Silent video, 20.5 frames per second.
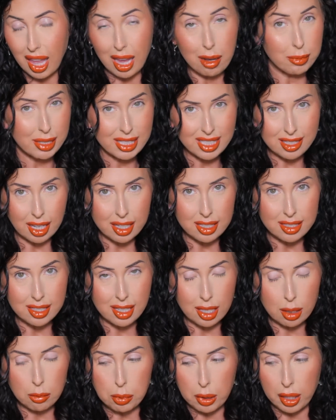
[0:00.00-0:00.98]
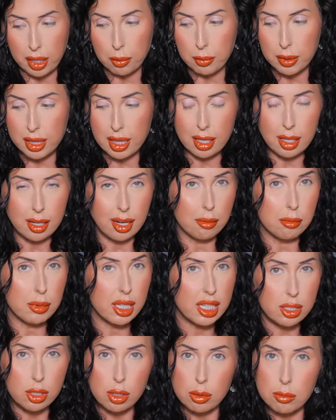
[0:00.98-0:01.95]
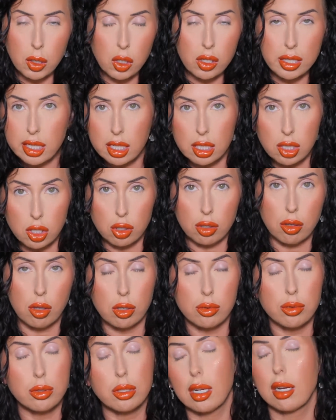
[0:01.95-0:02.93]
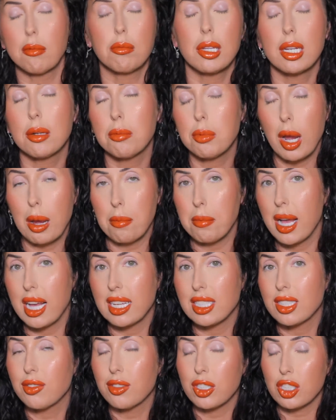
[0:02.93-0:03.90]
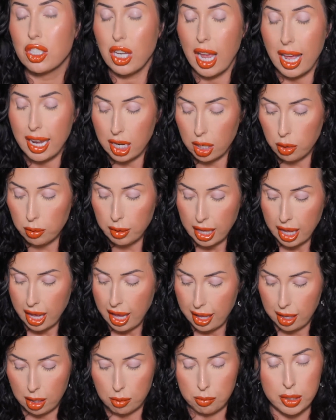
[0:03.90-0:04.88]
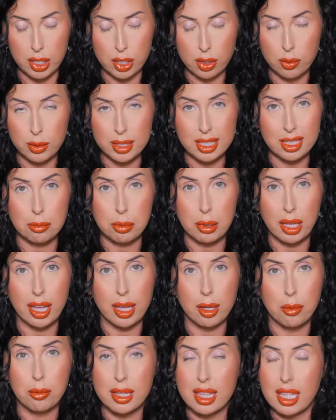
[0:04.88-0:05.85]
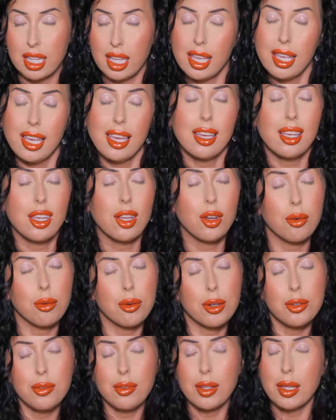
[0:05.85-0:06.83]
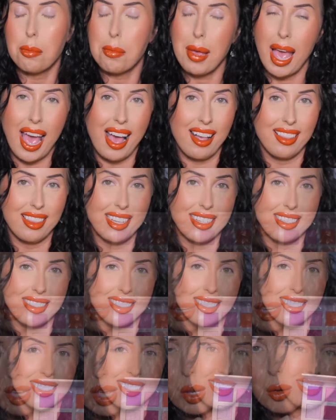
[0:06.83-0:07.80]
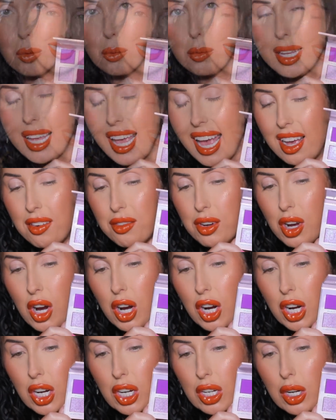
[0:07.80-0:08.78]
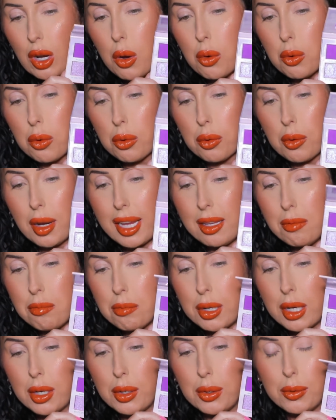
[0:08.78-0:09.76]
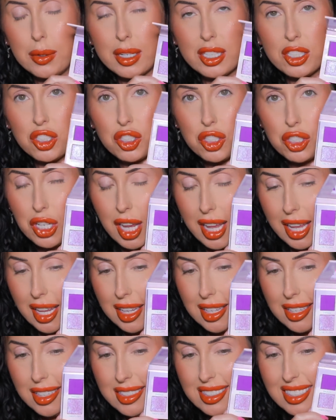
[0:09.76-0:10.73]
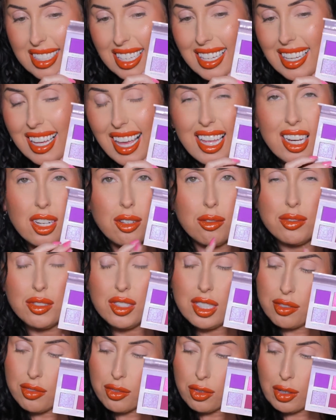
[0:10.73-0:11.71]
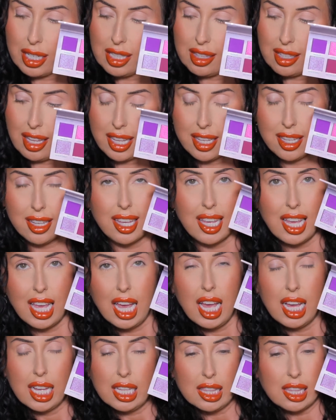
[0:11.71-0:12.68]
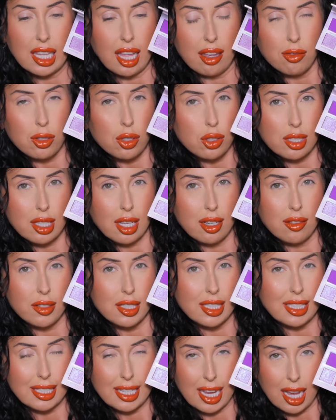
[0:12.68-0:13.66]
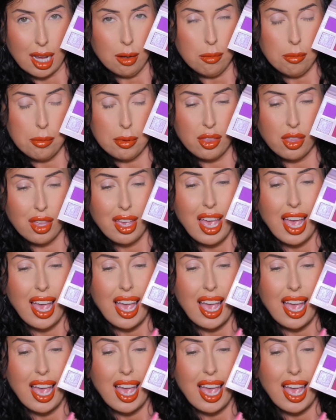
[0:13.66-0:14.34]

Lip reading: I'm excited to keep playing with it. I'm gonna zoom y'all in a little closer. I'm gonna prime my eyes for shadow and we are going to play with the Get Groovy palette. We have our rainbow shades and kind of different like levels of depth,